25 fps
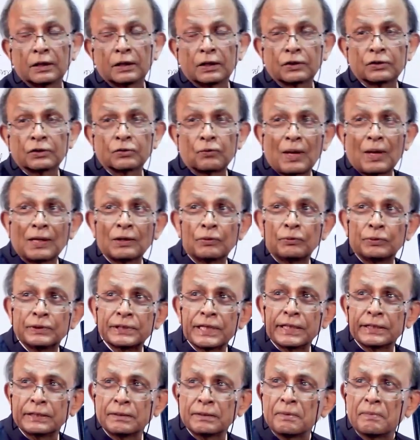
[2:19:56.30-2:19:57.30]
is one which
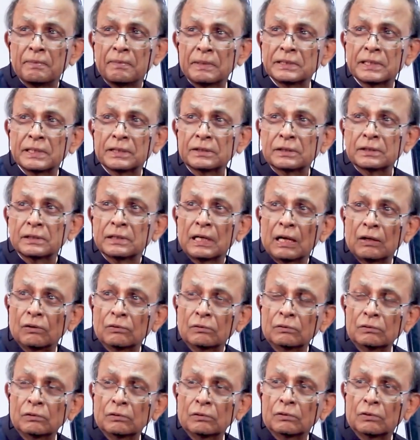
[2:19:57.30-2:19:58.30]
I remember just
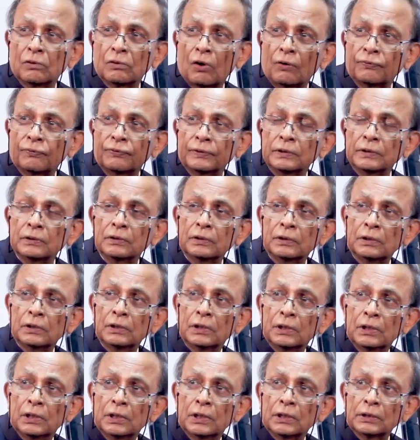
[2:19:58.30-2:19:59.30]
now often,
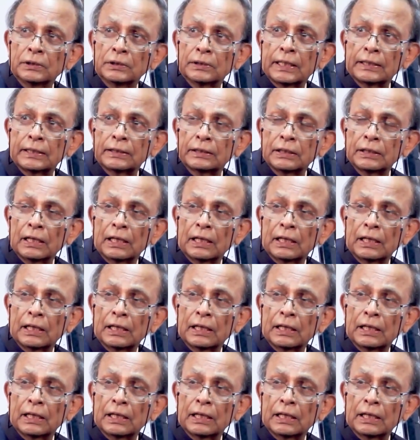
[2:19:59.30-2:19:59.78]
that